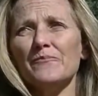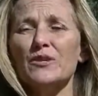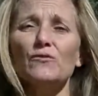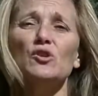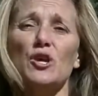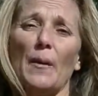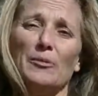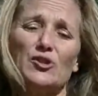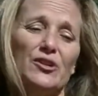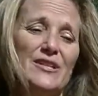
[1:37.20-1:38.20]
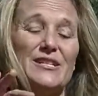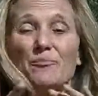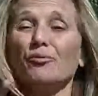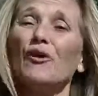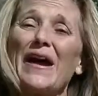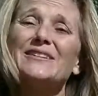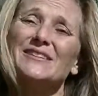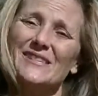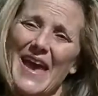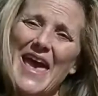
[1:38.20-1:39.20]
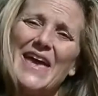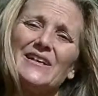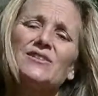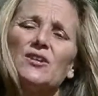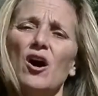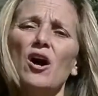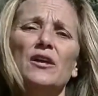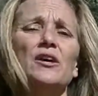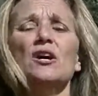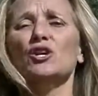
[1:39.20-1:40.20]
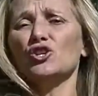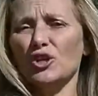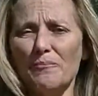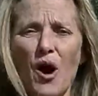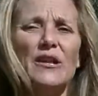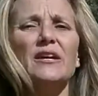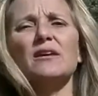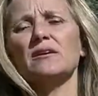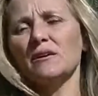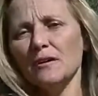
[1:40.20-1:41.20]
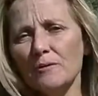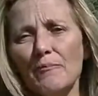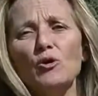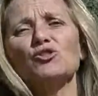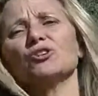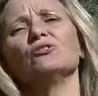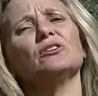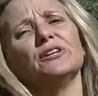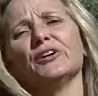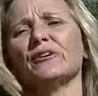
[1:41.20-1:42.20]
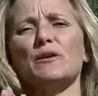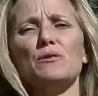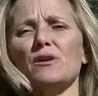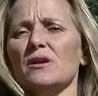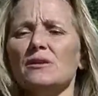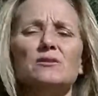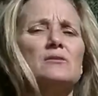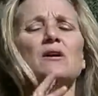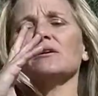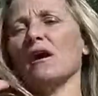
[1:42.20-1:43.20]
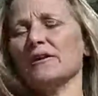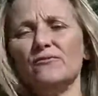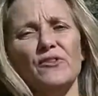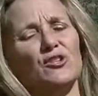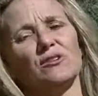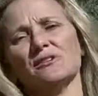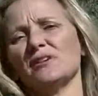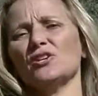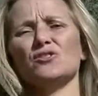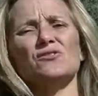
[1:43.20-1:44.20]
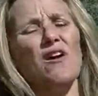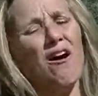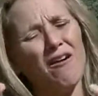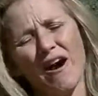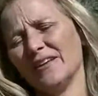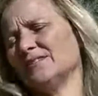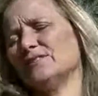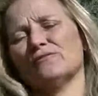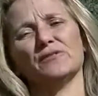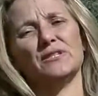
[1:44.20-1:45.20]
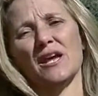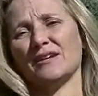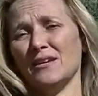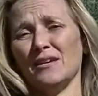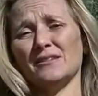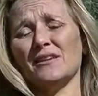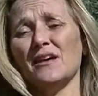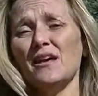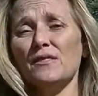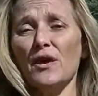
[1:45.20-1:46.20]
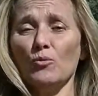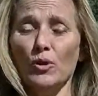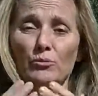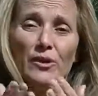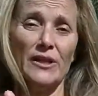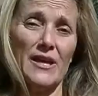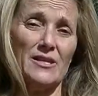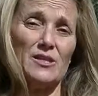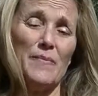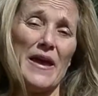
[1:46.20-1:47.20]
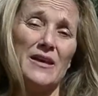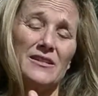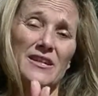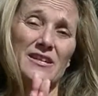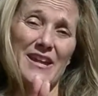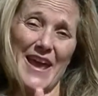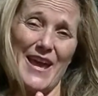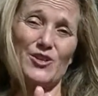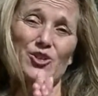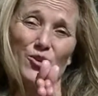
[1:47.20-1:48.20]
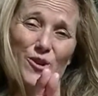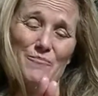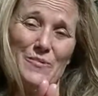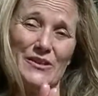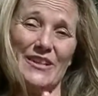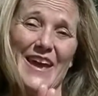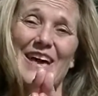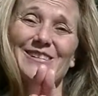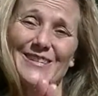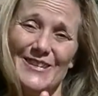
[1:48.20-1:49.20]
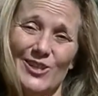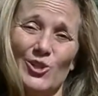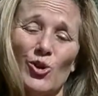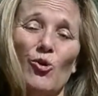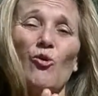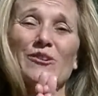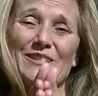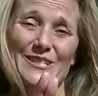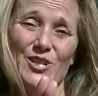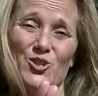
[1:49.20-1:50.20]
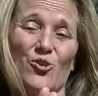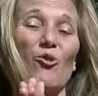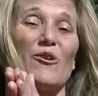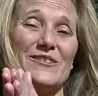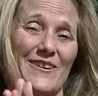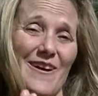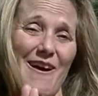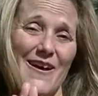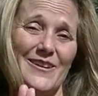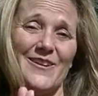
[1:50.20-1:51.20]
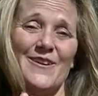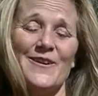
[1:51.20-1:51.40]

give you the opportunity to practice hands-on shamanic emotional clearing things, guided visualizations, all kinds of different techniques that will really expand and enhance your ability as a healer or as a teacher or as a guide.